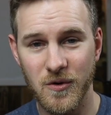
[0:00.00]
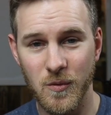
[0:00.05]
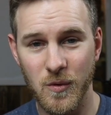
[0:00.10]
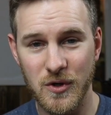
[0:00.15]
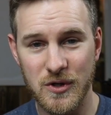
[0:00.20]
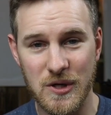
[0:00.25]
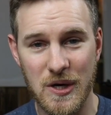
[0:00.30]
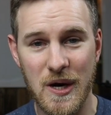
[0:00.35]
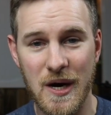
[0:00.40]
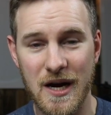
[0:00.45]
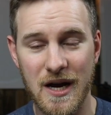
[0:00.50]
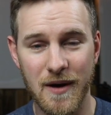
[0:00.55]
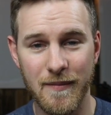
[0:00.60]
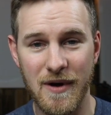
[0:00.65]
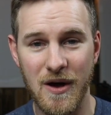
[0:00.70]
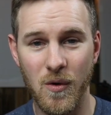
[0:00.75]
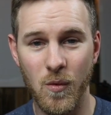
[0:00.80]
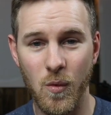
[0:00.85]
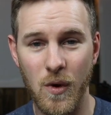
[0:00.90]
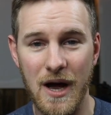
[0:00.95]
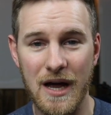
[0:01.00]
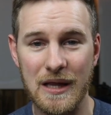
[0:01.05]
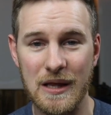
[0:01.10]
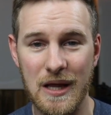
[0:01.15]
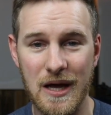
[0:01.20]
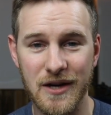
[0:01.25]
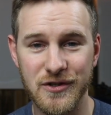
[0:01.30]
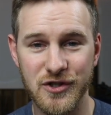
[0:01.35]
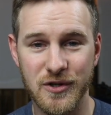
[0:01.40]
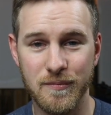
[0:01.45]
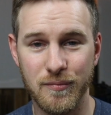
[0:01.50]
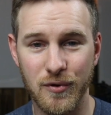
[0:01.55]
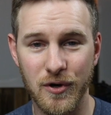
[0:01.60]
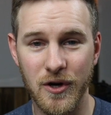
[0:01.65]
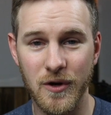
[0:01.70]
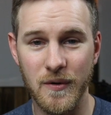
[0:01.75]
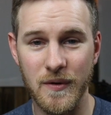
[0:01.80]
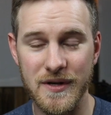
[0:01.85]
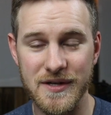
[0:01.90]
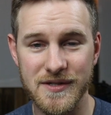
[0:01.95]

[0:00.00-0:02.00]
we're talking about why Logic Pro